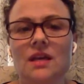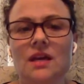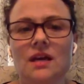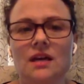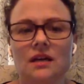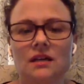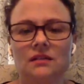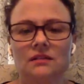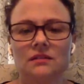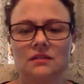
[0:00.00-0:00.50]

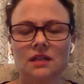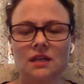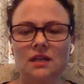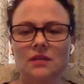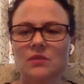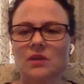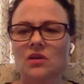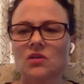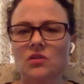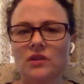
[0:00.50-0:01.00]
Yeah,
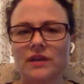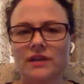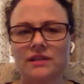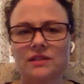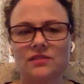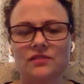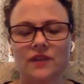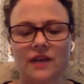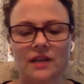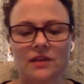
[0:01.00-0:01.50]
um, I'll go ahead
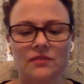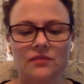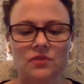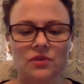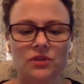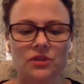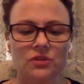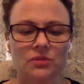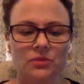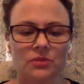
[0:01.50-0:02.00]
and define them
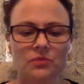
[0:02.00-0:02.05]
for you.